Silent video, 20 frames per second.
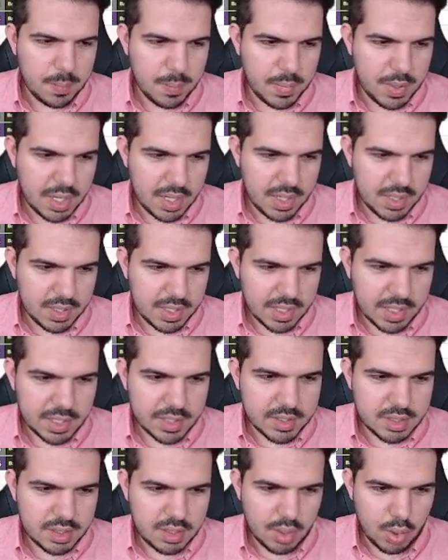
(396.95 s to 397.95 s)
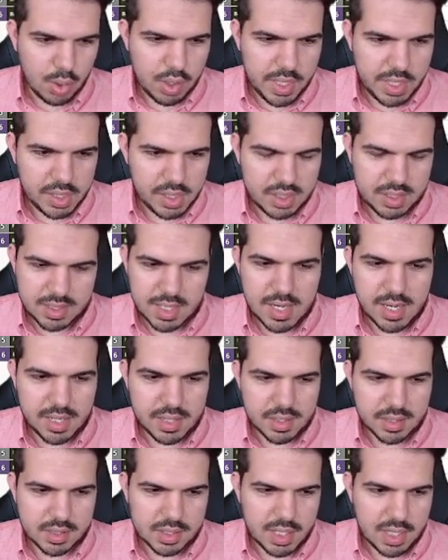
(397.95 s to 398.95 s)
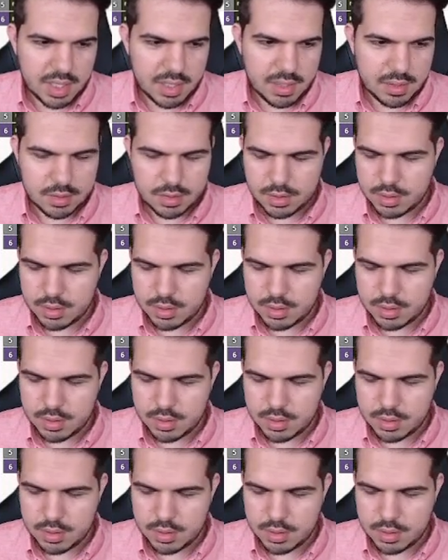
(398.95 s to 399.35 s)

but against slow decks they're insane.